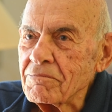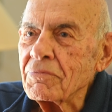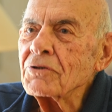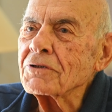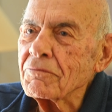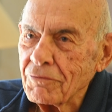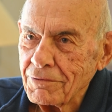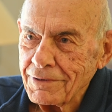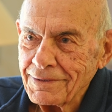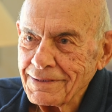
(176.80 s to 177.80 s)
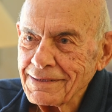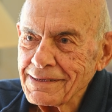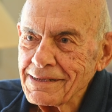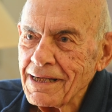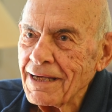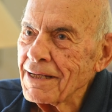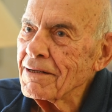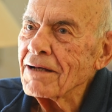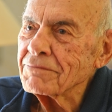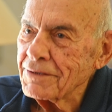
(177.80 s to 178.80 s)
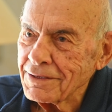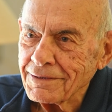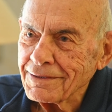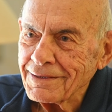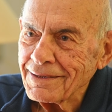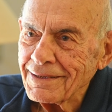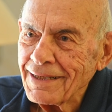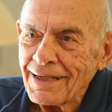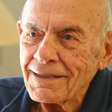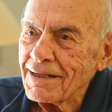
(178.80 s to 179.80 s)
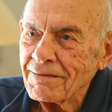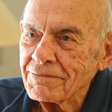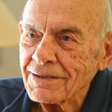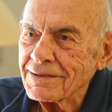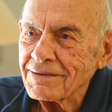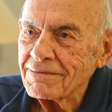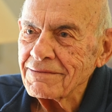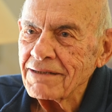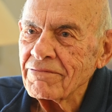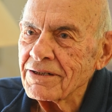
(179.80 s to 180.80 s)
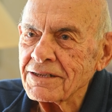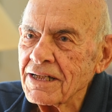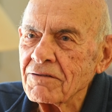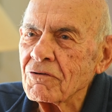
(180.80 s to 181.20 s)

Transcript: beautiful. I loved it. I loved it. Everything